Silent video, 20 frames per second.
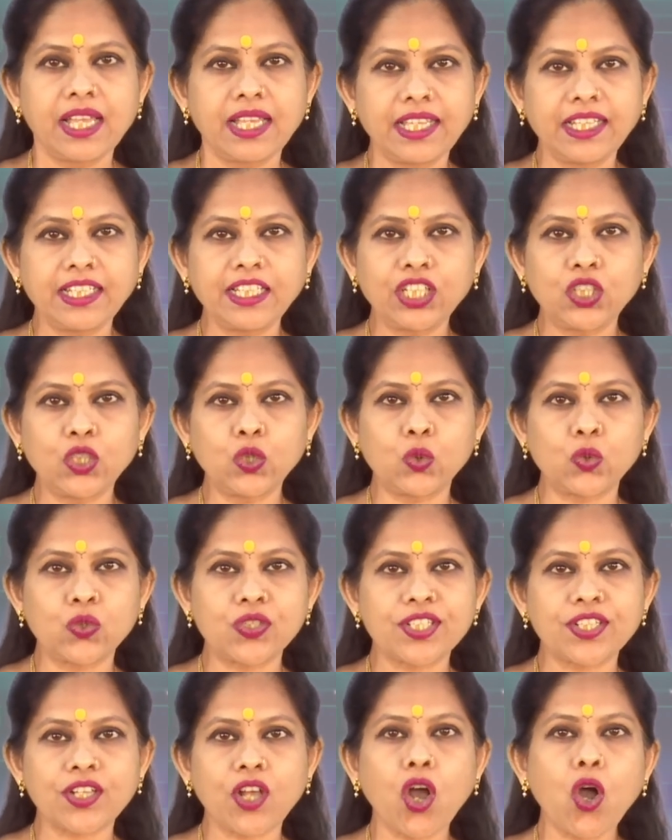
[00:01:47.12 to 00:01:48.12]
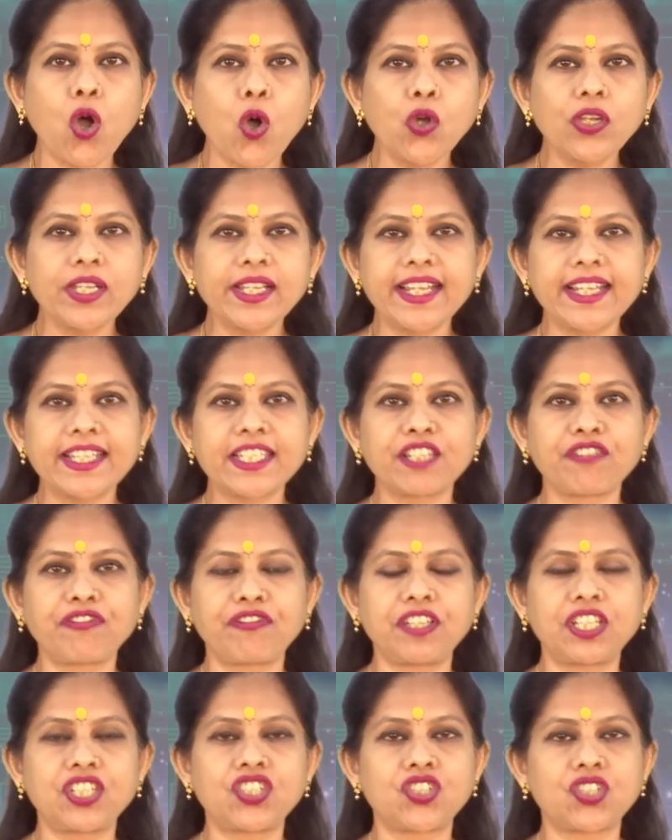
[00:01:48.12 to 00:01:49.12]
includes all its
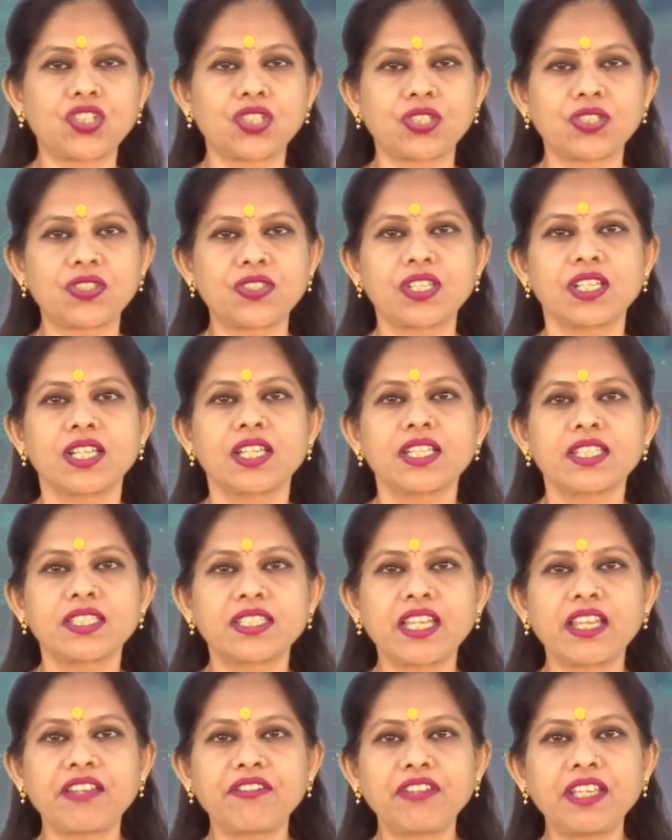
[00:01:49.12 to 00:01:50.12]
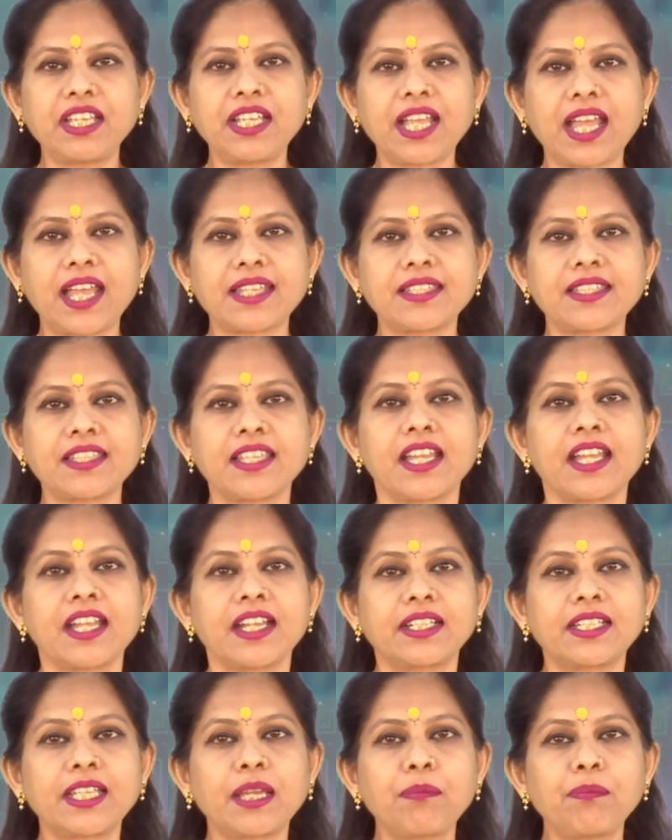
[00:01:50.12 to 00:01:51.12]
features serving as
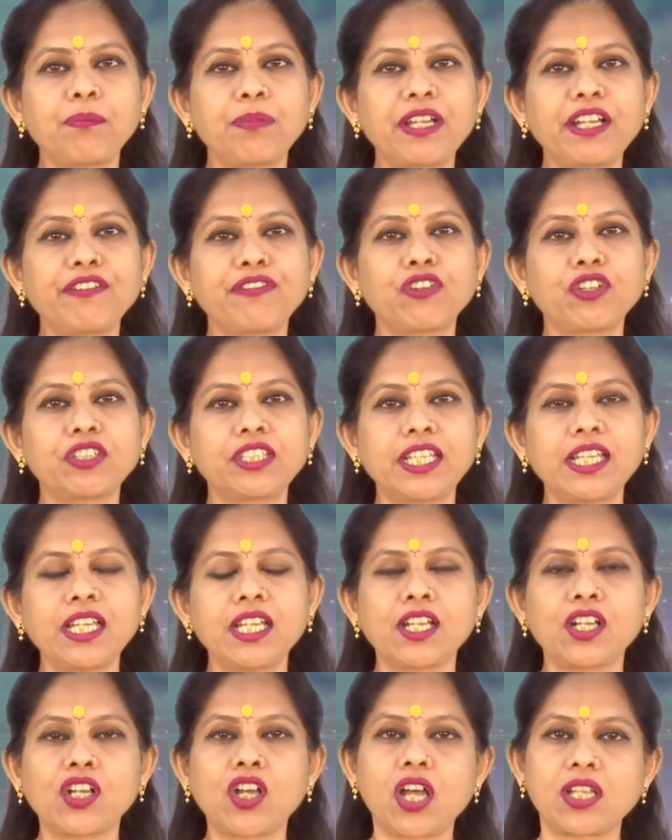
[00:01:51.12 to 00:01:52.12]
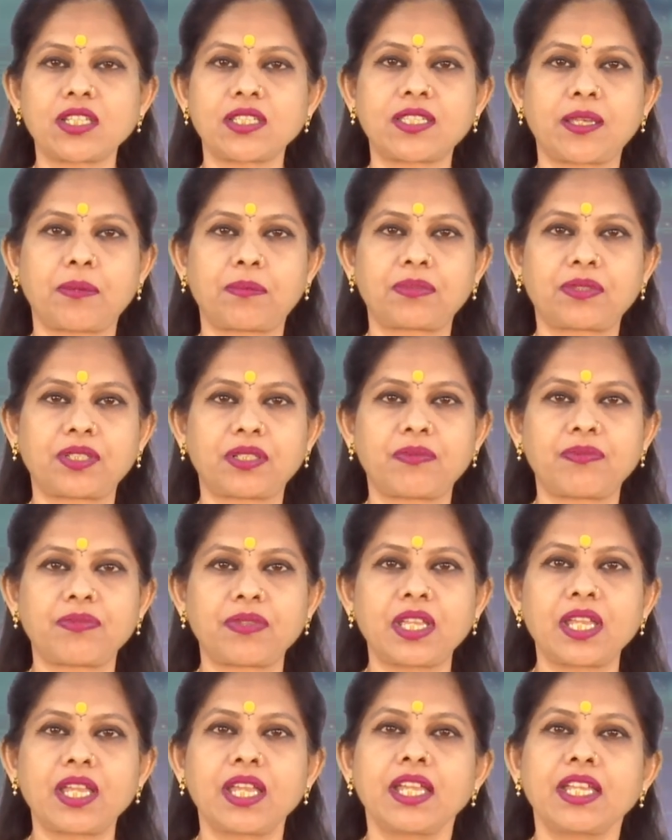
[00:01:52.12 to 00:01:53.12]
template for the concept.
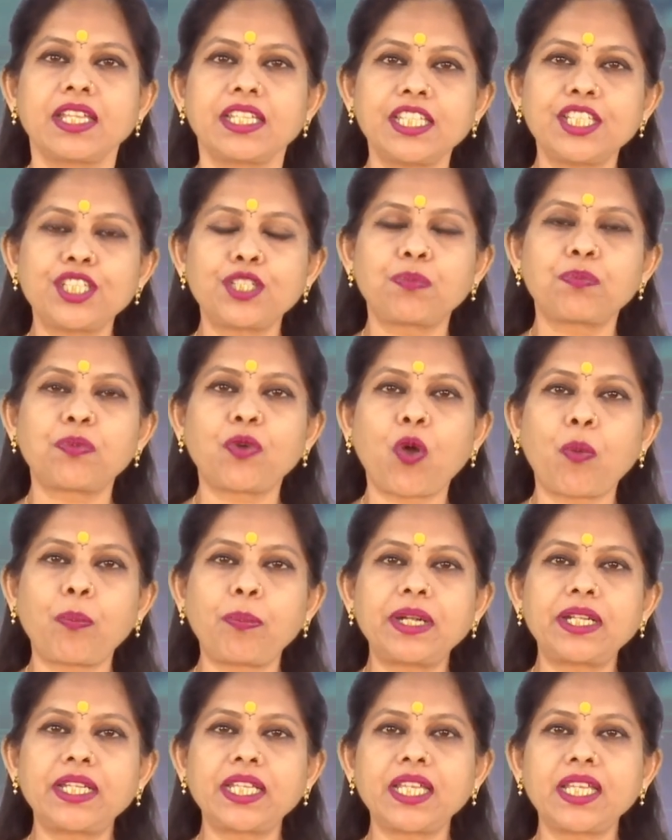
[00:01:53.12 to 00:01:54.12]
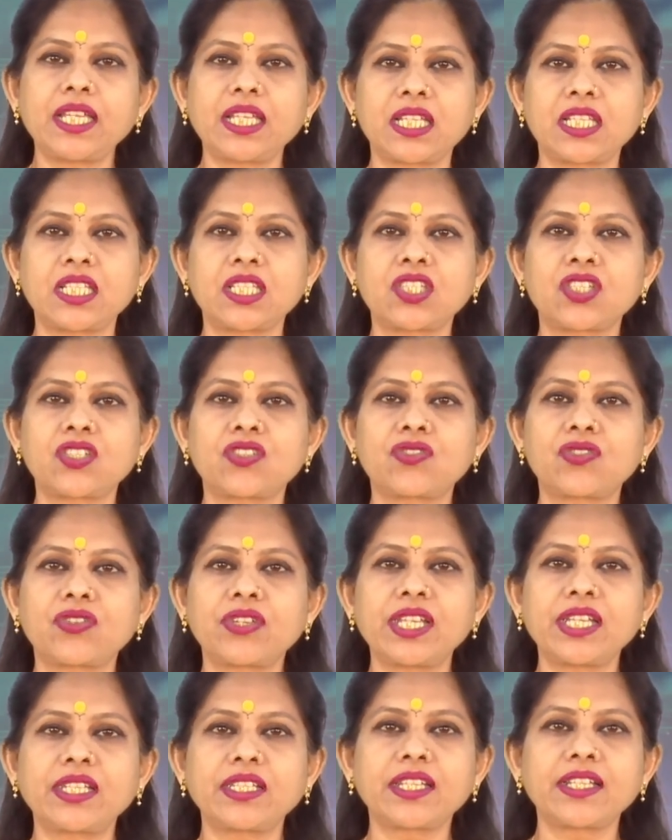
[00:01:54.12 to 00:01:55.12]
Each property is
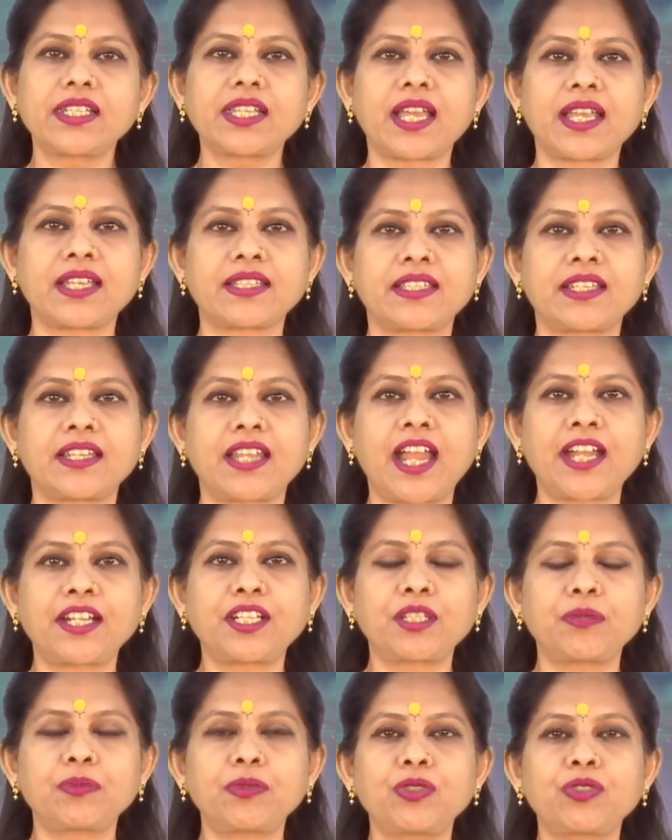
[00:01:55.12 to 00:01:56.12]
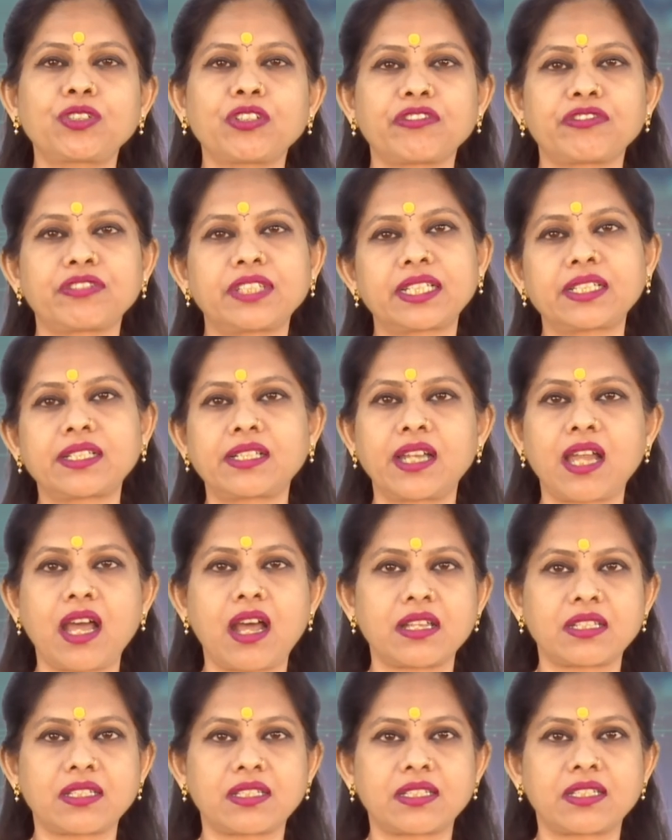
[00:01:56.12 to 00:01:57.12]
treated as an attribute of that
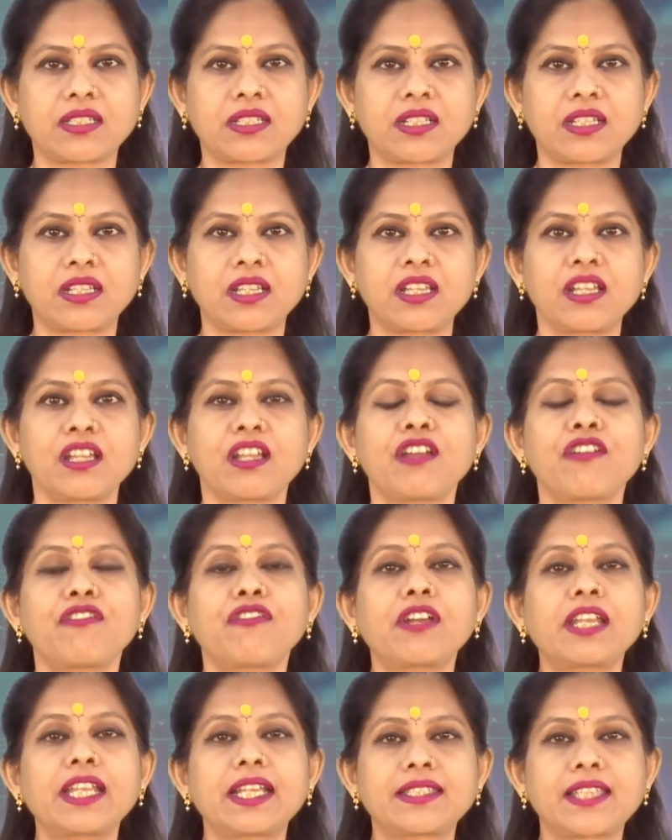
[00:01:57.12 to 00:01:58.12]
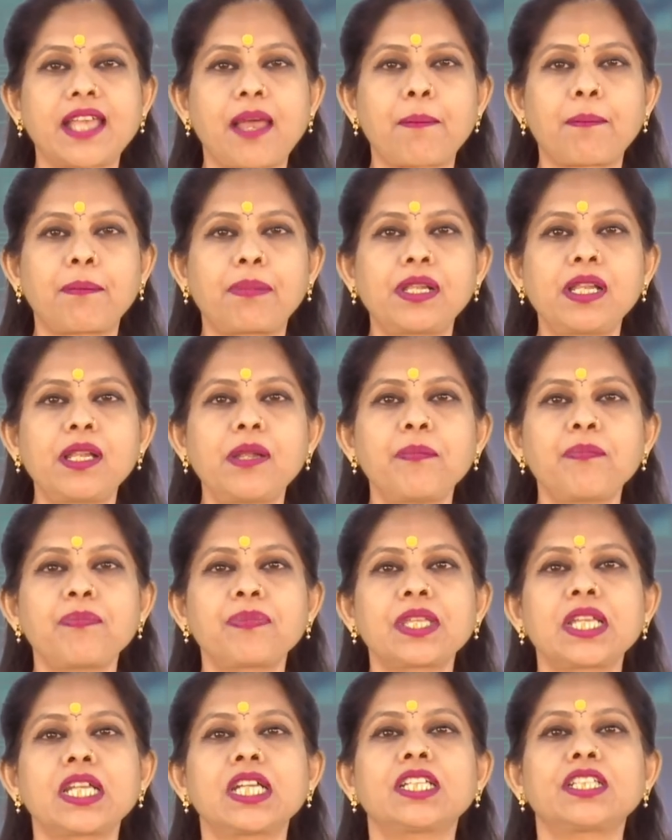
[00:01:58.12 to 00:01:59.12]
class. For example,
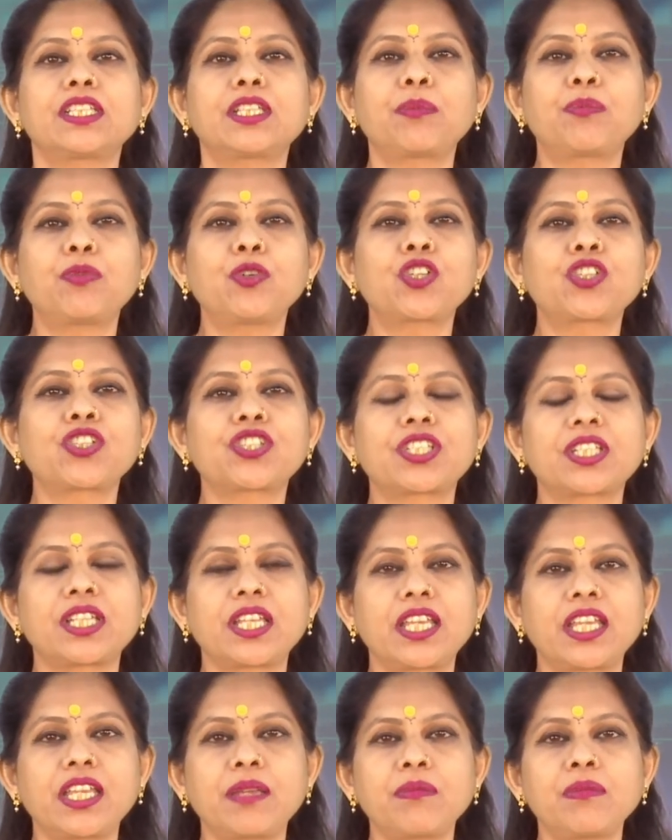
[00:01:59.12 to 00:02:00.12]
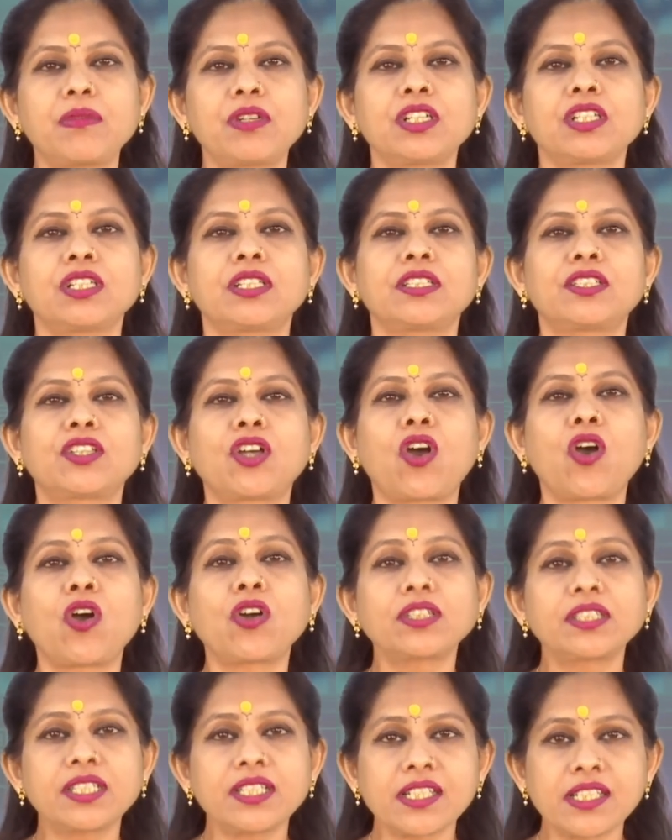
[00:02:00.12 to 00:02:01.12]
the book's name, the
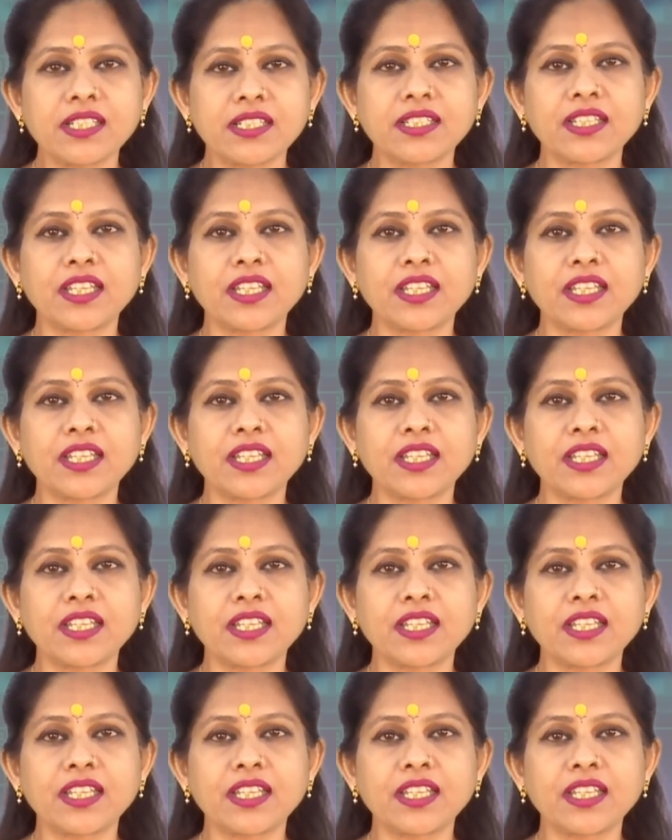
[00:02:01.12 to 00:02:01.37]
author's